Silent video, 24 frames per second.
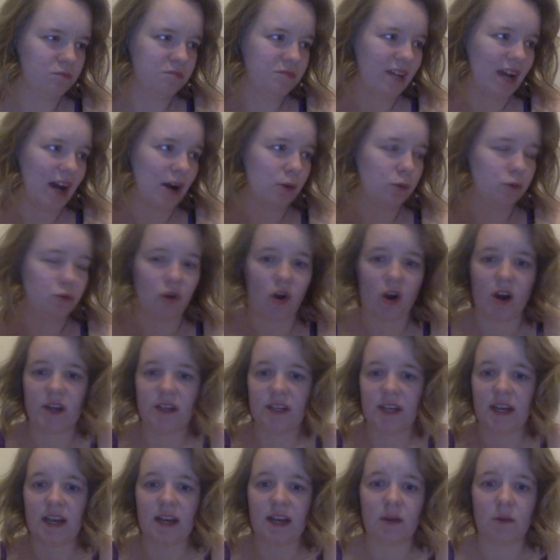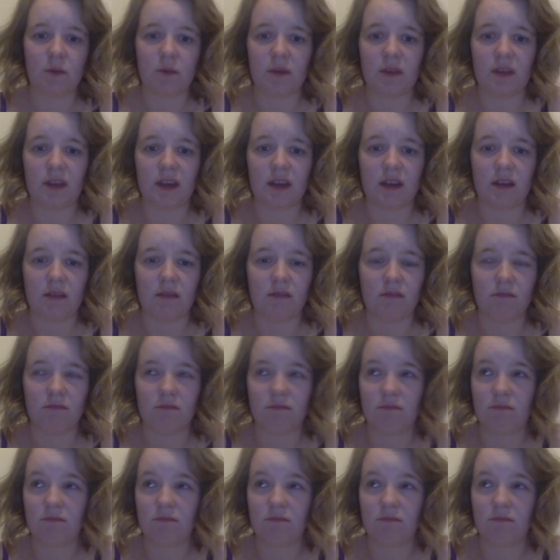towel dried it, and within